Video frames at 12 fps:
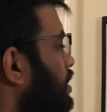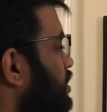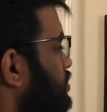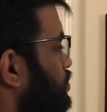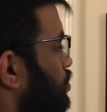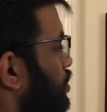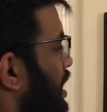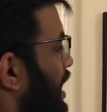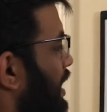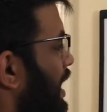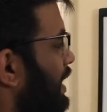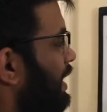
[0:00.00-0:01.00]
So I
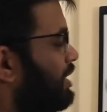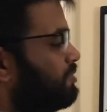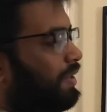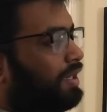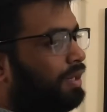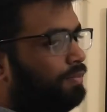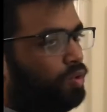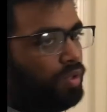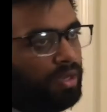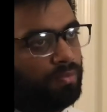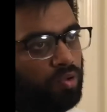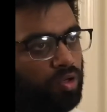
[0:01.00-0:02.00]
expect him to
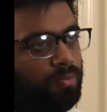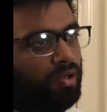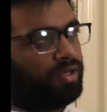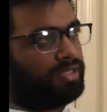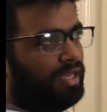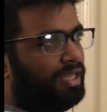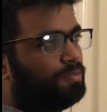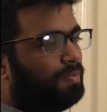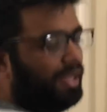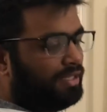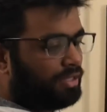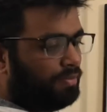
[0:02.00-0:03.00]
come good because he is
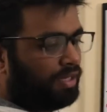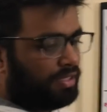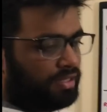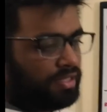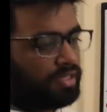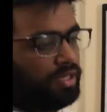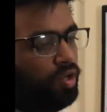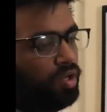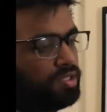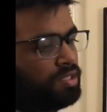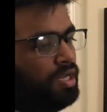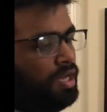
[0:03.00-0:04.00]
playing some consistent knocks